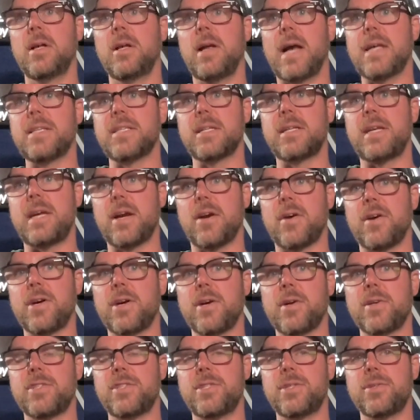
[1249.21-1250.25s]
as a
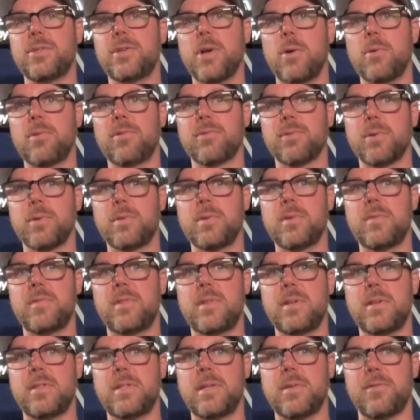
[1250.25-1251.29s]
carrier to go through the
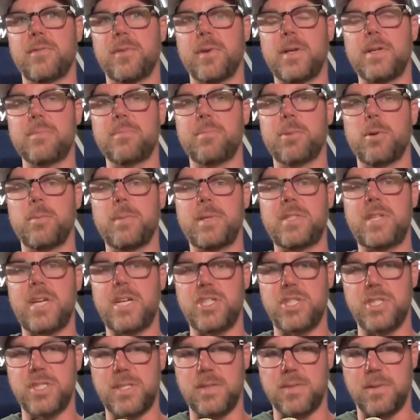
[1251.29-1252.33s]
the different
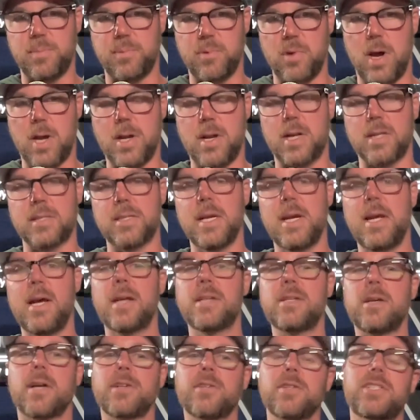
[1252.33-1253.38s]
permutations of the product
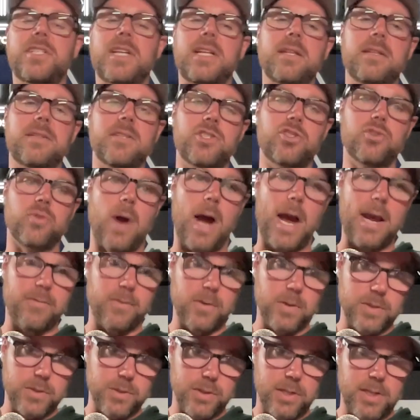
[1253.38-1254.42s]
to understand that the
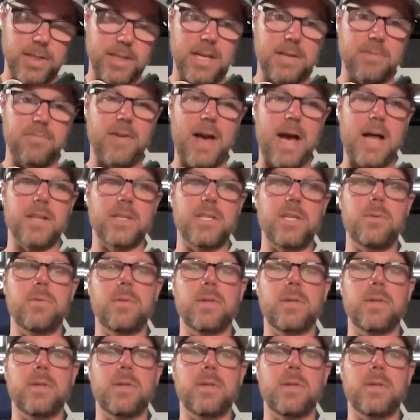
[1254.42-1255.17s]
drivers are going to get value.